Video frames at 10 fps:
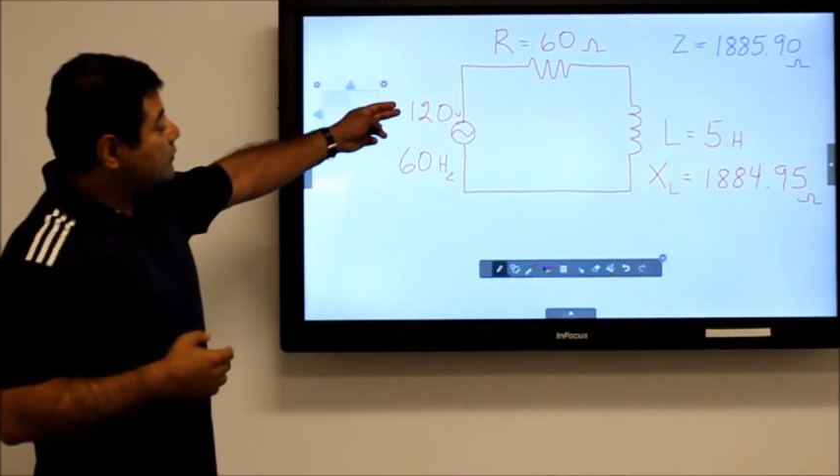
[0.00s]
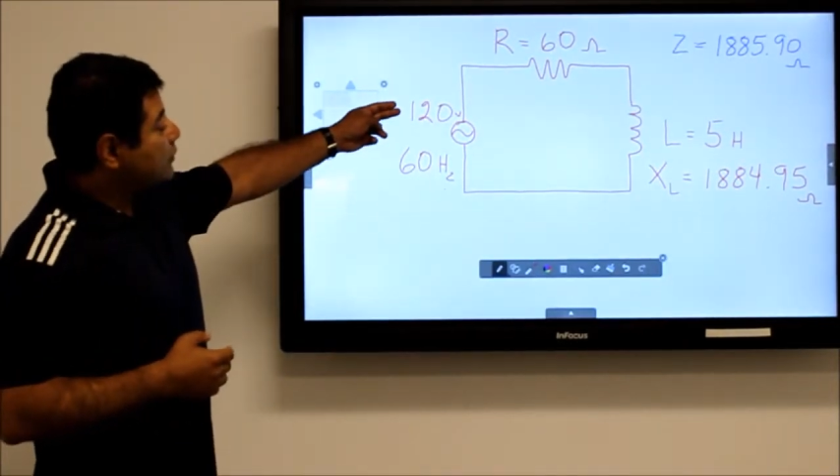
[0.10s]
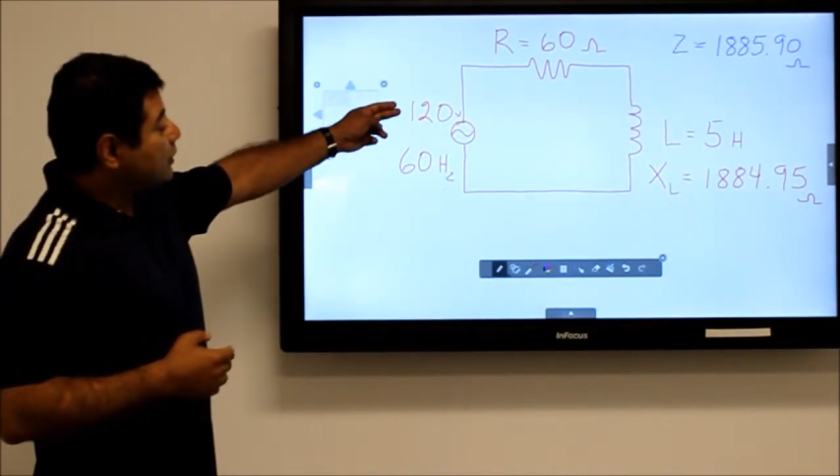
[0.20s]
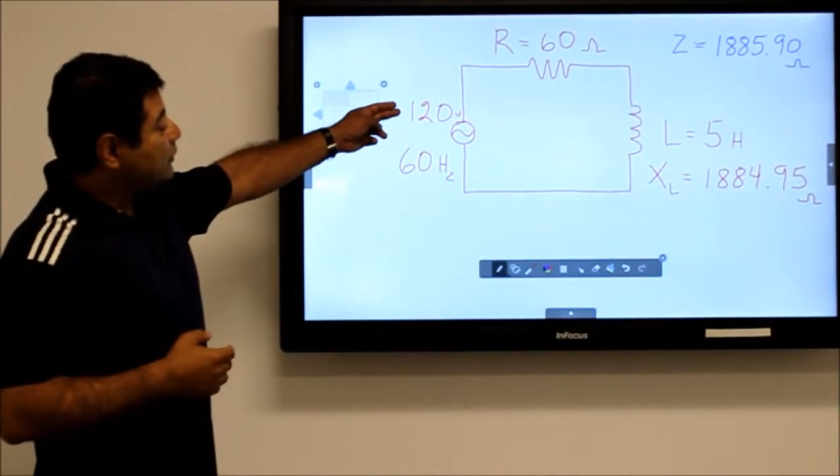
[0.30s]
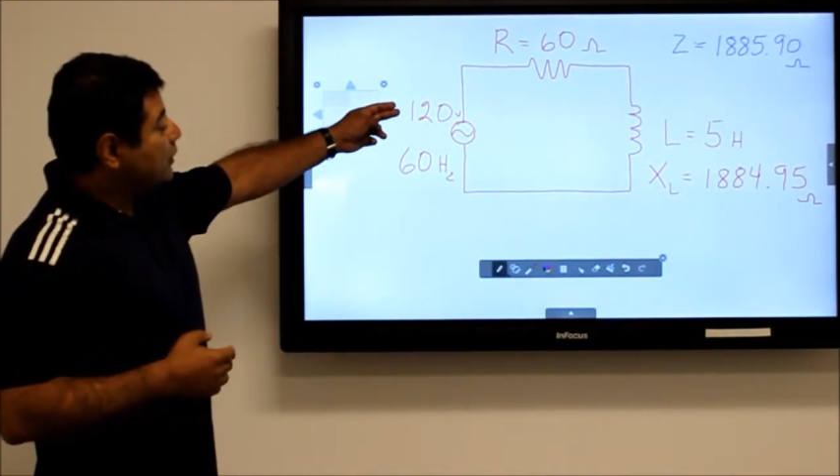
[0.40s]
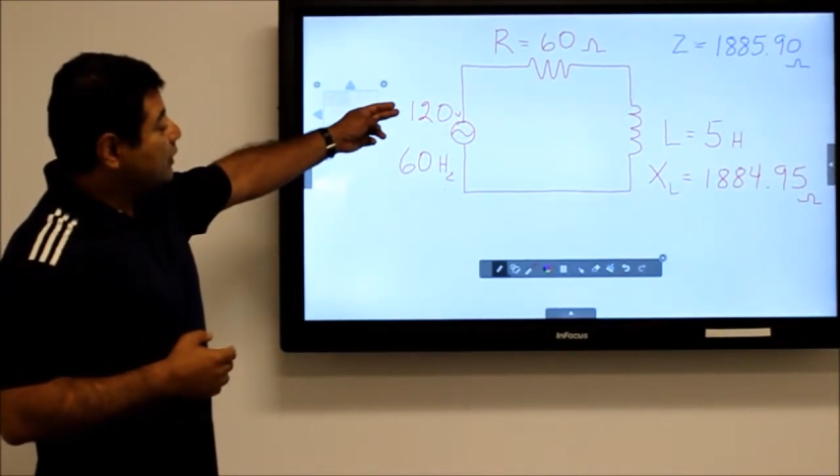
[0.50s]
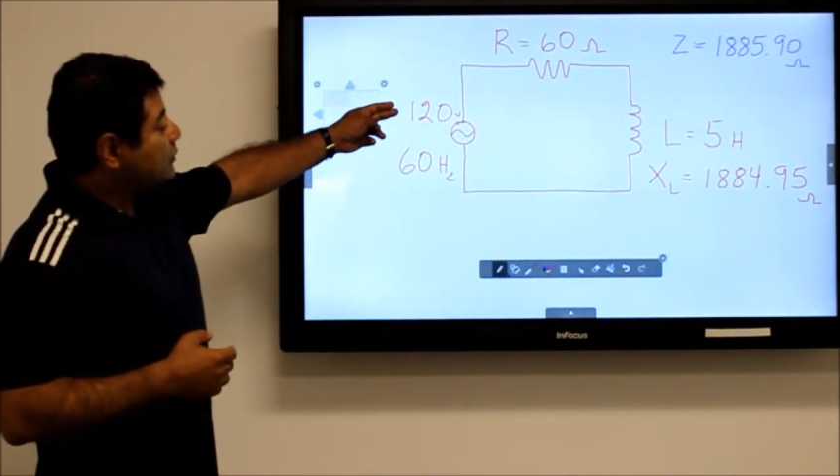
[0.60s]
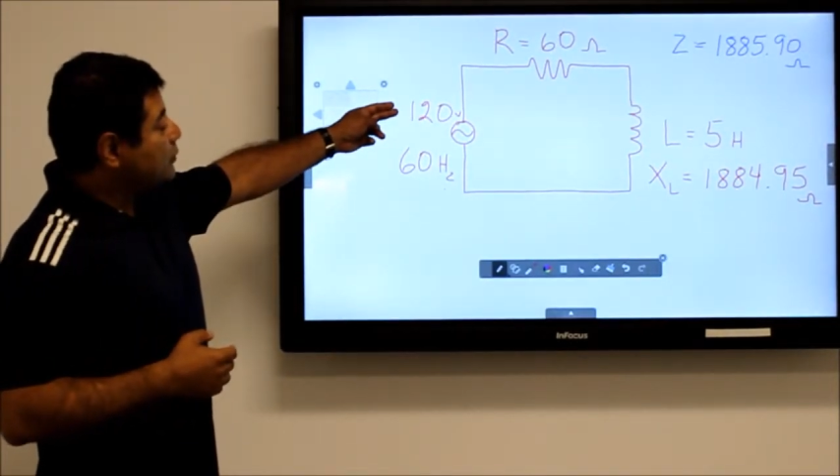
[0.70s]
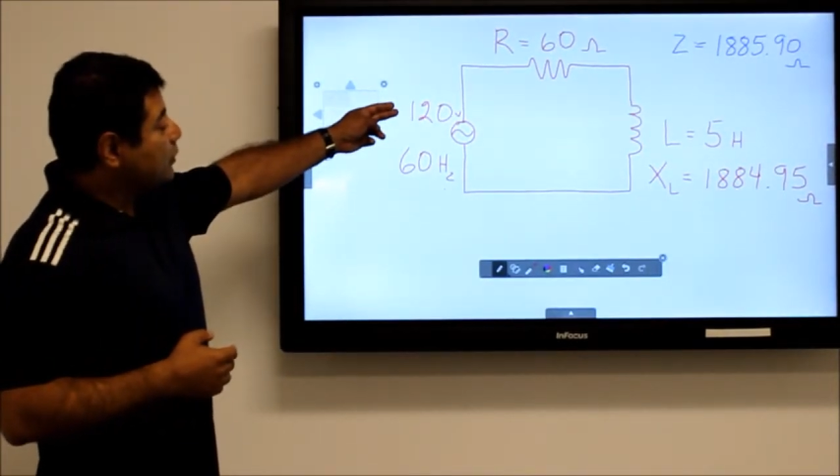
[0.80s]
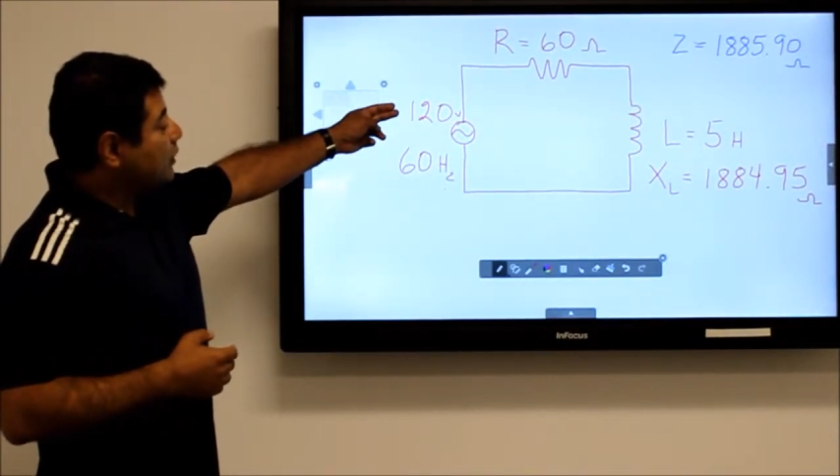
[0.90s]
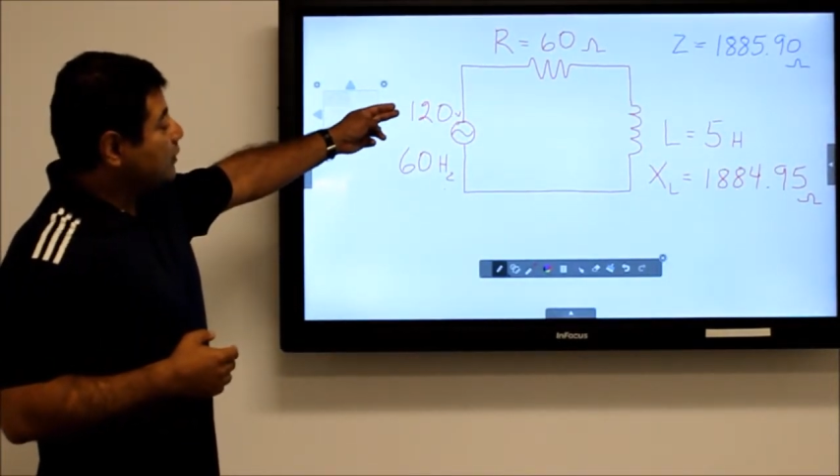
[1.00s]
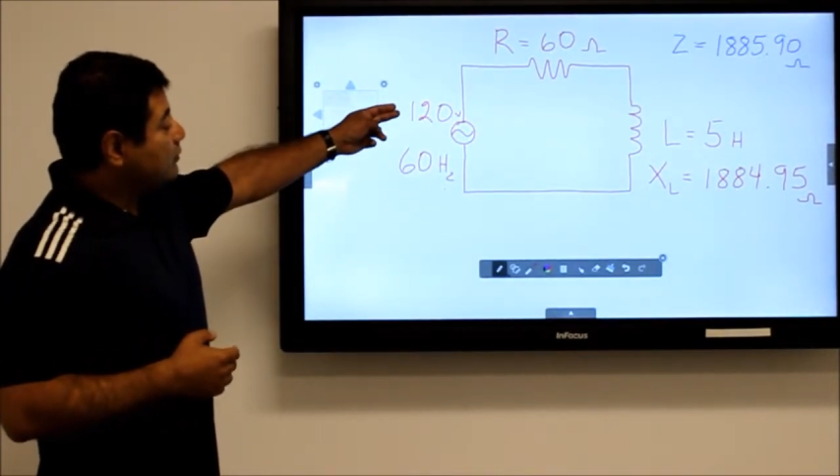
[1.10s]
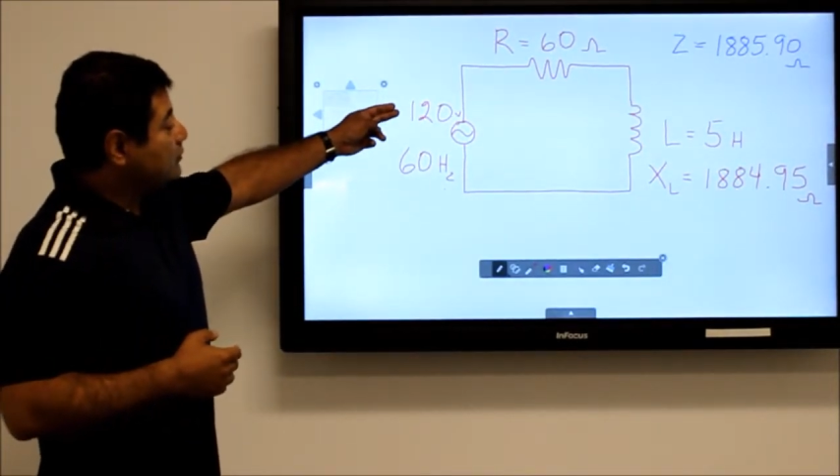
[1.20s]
for the entire circuit,